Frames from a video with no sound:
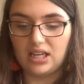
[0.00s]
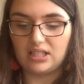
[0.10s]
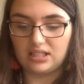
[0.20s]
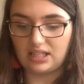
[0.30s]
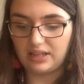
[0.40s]

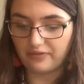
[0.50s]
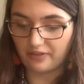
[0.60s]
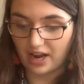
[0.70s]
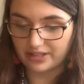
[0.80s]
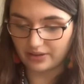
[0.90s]

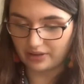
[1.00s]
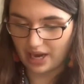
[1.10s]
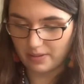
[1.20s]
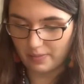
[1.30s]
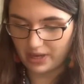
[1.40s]
Defrazzle
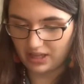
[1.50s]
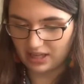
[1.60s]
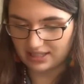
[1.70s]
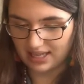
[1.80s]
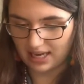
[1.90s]
Chamomile
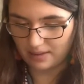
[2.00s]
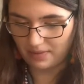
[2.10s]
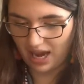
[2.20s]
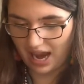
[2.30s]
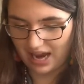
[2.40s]
Exam
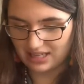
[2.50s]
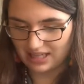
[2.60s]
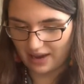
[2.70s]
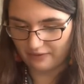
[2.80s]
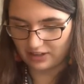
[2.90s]
and
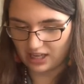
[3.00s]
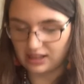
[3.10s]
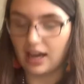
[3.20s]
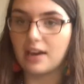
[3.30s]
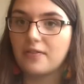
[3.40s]
Everyday
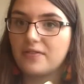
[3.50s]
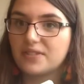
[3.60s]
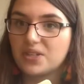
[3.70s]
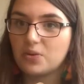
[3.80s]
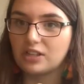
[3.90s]
Life
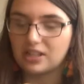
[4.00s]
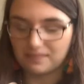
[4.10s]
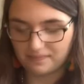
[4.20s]
Soother.